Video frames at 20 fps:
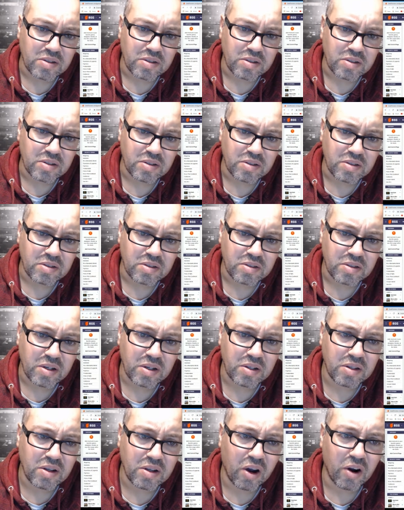Yeah, the
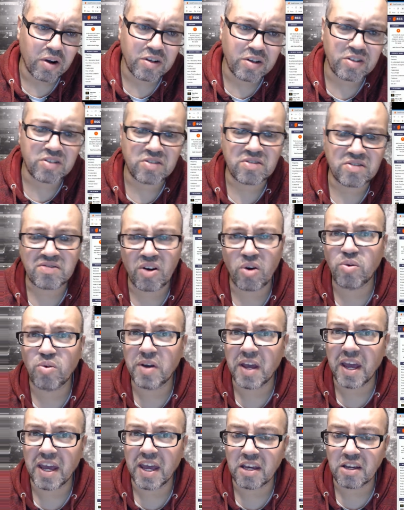art is
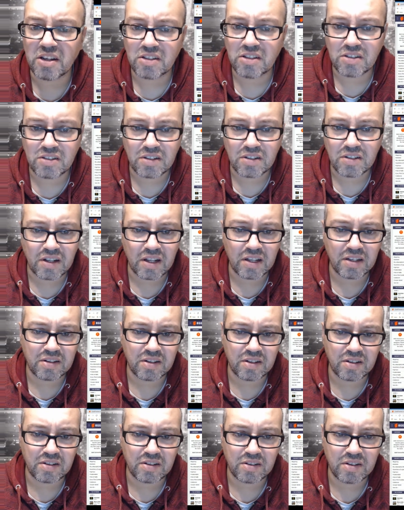okay-ish. I like
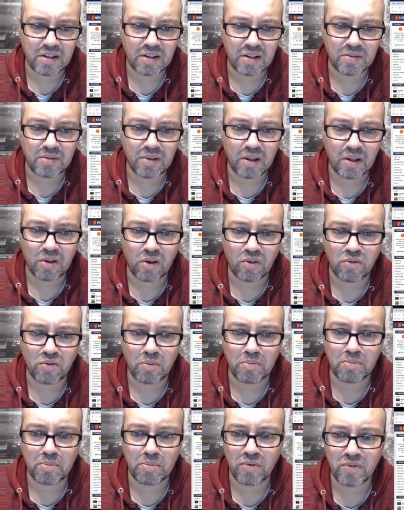that
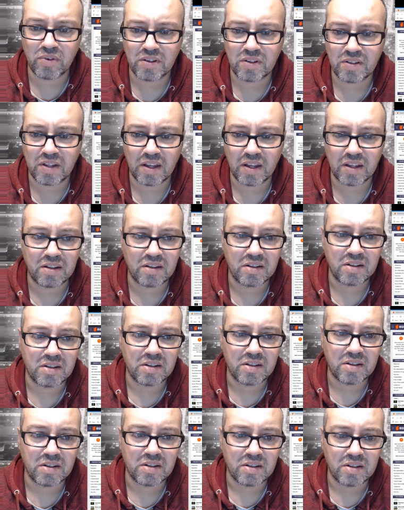Hufflepuffy thing.
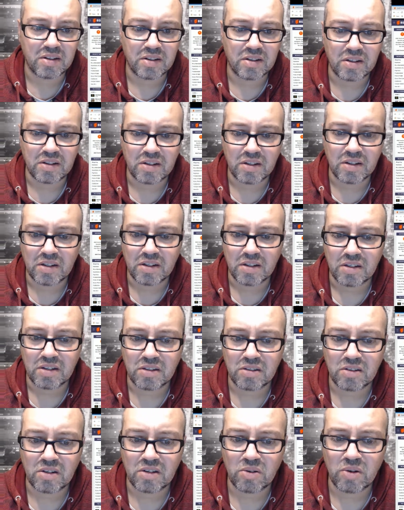
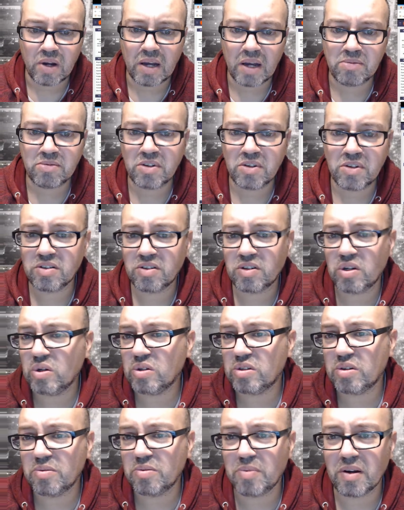So I'm just curious
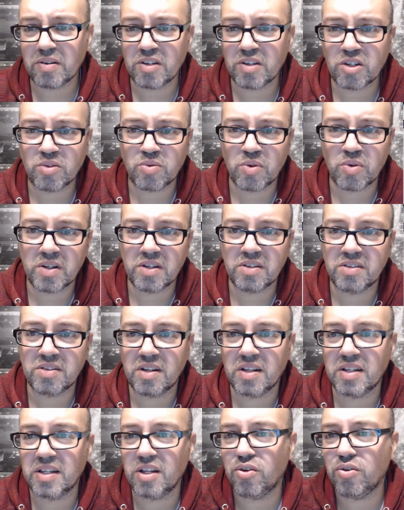about this one. It's a
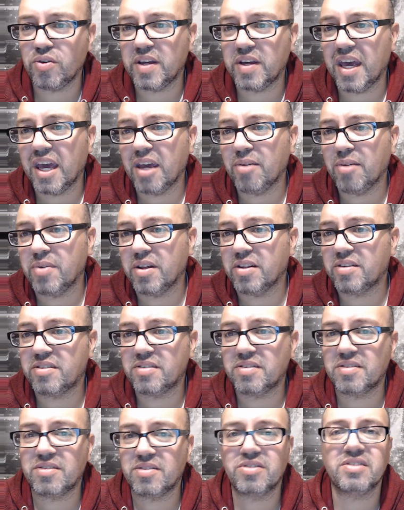little game that
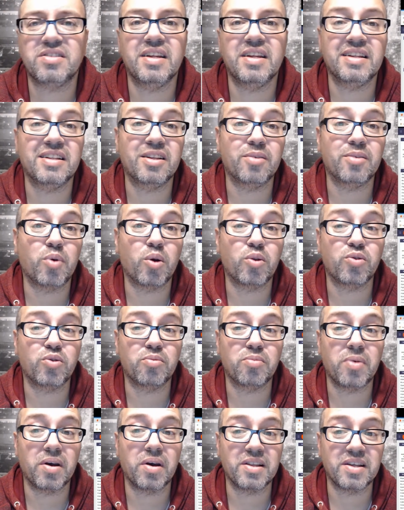sneaked up onto my
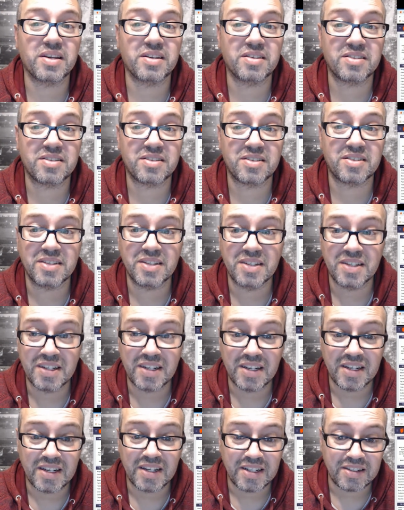list.
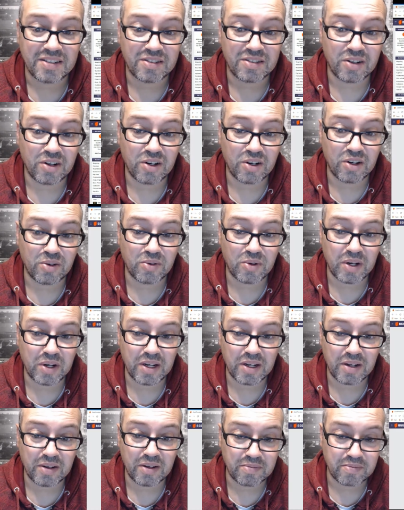
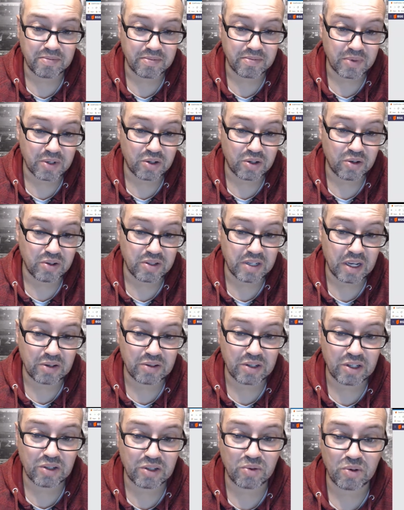So curious how
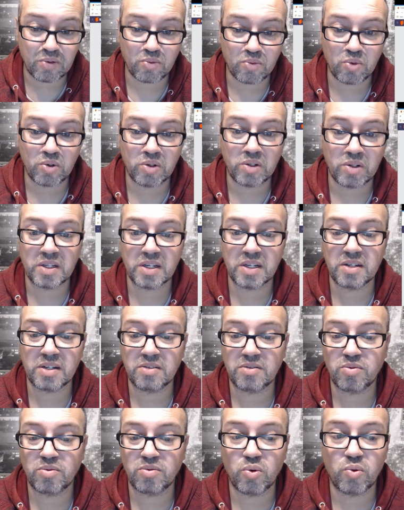this one will
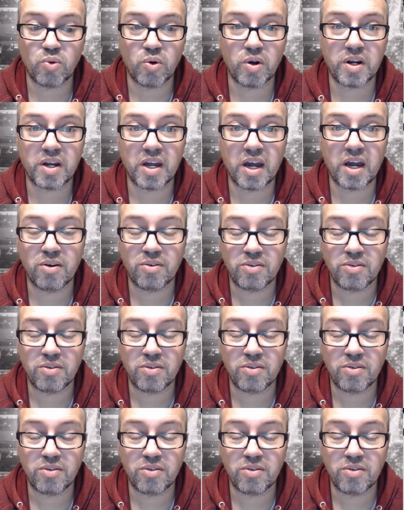work out.